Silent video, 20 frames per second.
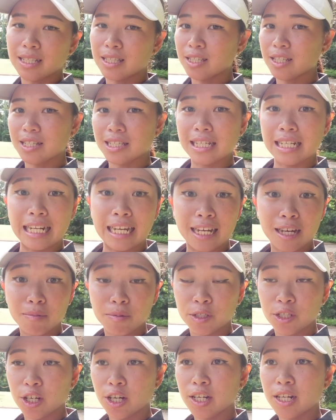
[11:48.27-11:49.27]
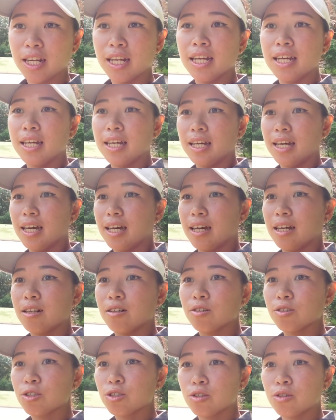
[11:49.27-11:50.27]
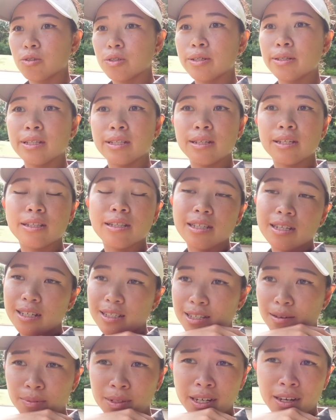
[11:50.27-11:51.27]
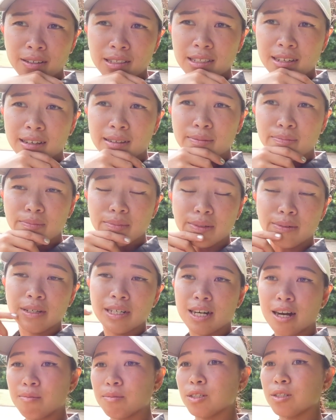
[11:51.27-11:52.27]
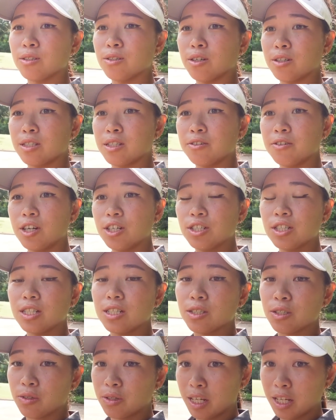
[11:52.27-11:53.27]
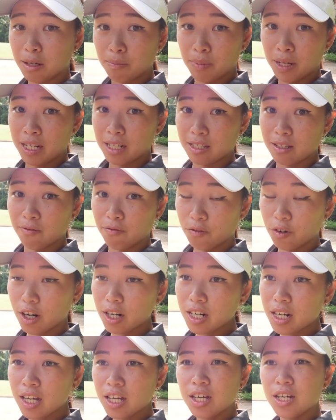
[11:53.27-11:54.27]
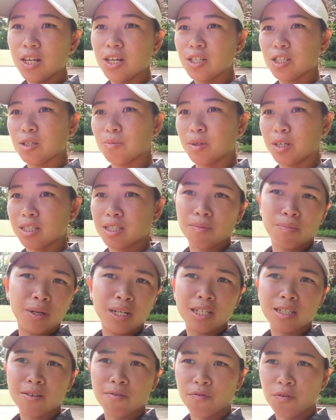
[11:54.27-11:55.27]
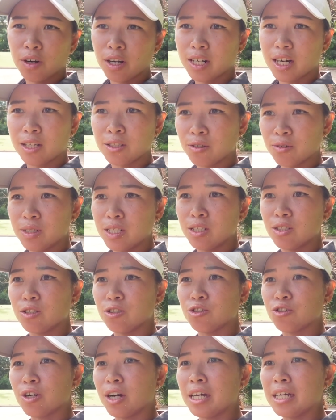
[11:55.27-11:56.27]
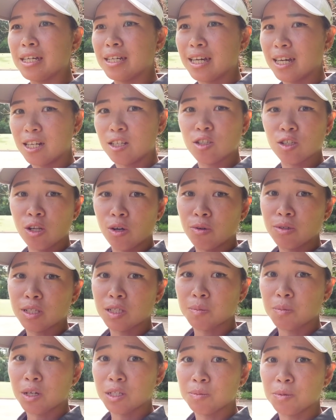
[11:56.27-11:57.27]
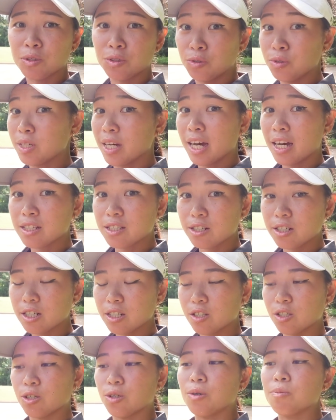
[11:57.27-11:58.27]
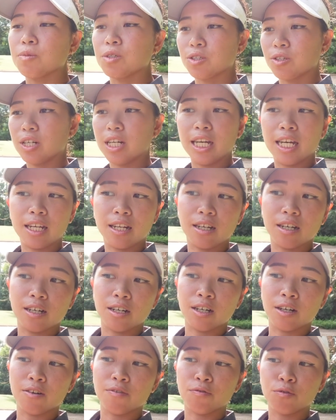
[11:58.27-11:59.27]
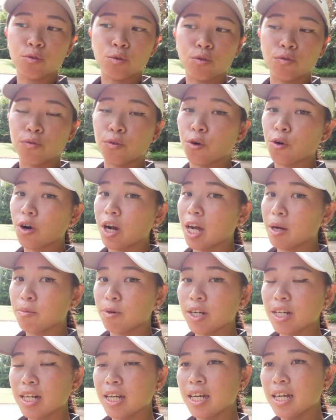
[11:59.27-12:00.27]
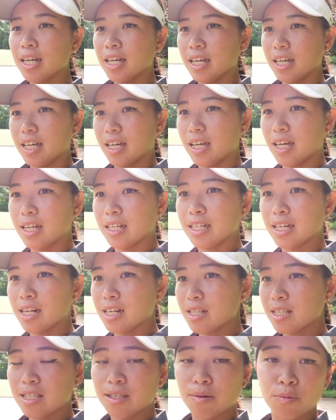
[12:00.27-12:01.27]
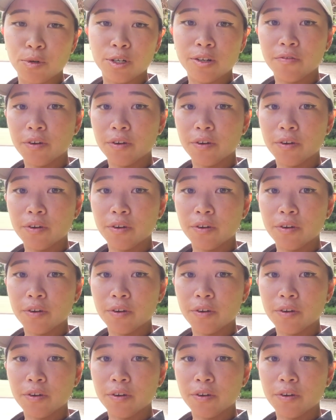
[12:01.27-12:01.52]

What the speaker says: just a layup shot. And also, something else that comes into consideration is today the pin is in front. So because the pin is in front, I don't need to try and get as close as possible to the hazard. So I'm just gonna hit a full 4 hybrid and get it somewhere on the